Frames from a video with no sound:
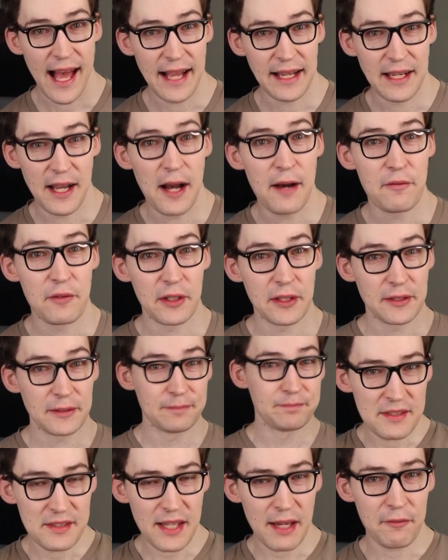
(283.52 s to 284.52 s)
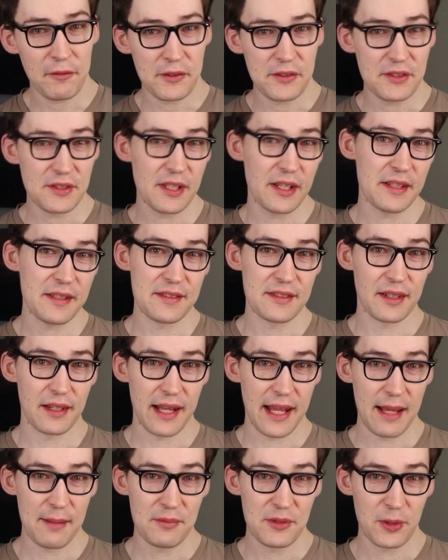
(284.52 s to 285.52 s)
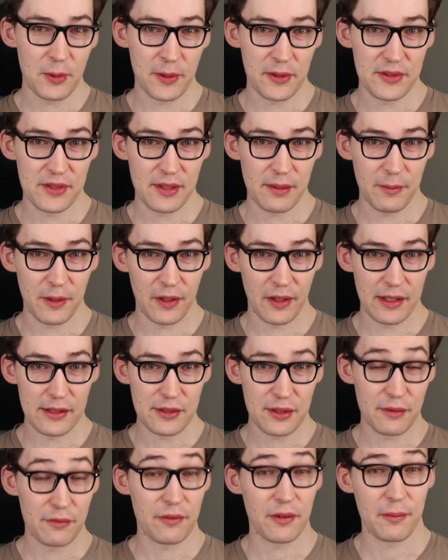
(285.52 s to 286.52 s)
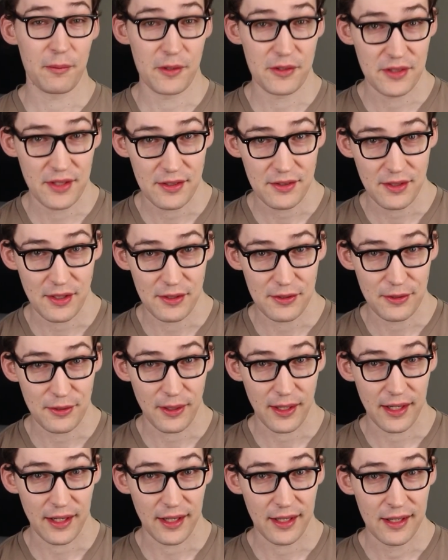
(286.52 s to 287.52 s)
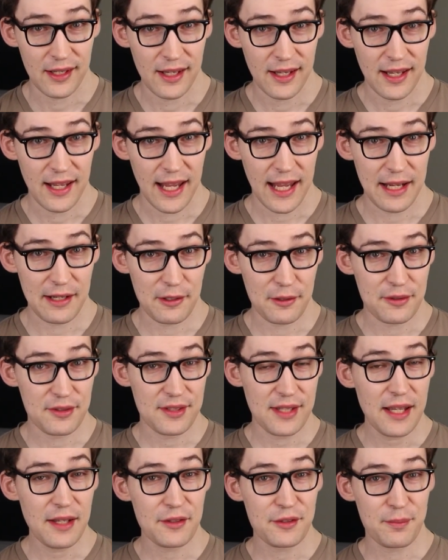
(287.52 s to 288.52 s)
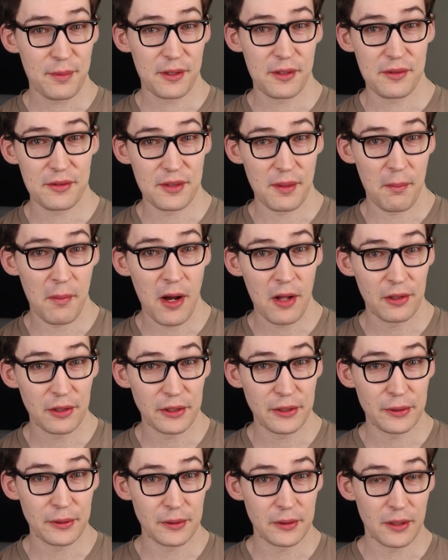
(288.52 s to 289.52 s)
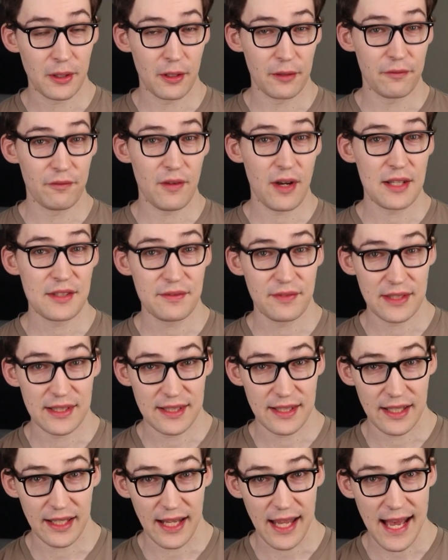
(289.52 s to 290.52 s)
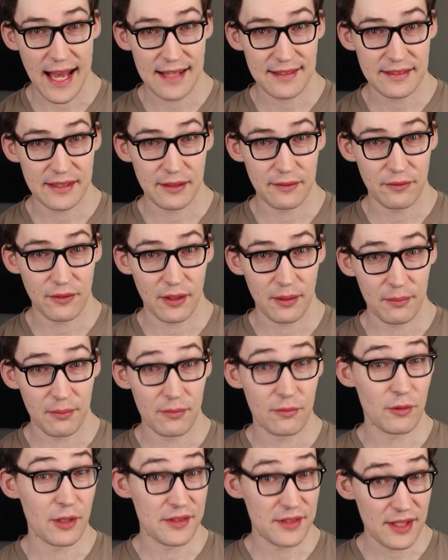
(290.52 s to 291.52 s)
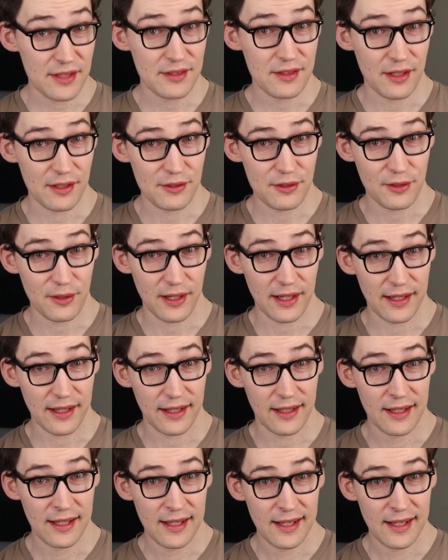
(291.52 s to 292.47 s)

I covered several studies on mTOR stimulation from resistance training, and your cells produce a molecule called phosphatidic acid from resistance training.